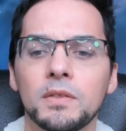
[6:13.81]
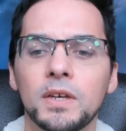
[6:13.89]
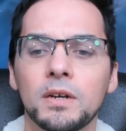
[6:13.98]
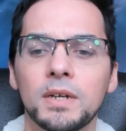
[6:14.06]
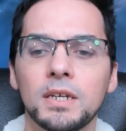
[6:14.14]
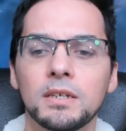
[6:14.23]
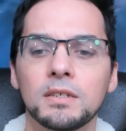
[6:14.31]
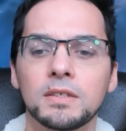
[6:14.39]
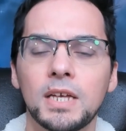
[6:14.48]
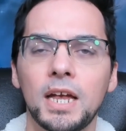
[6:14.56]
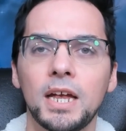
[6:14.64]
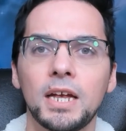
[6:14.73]
there is
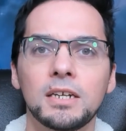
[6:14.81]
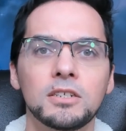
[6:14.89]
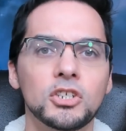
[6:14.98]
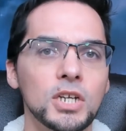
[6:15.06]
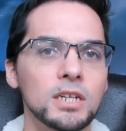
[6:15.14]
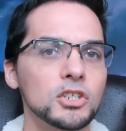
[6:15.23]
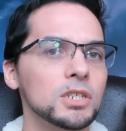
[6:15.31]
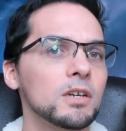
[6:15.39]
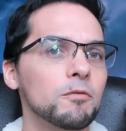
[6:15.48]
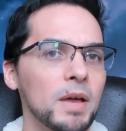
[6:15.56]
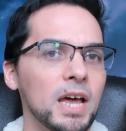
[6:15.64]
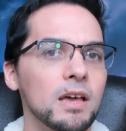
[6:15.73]
a changing
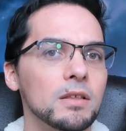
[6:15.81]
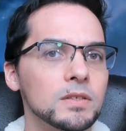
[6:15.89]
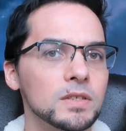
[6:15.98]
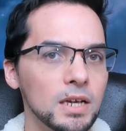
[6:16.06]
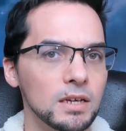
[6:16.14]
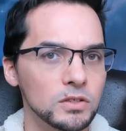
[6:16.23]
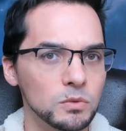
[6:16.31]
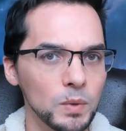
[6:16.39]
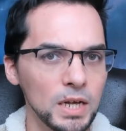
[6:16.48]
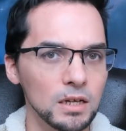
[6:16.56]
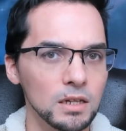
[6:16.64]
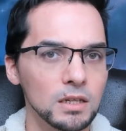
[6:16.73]
of paths as
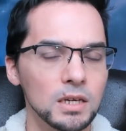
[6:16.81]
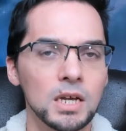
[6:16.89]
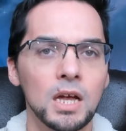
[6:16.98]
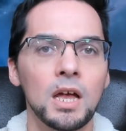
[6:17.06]
well.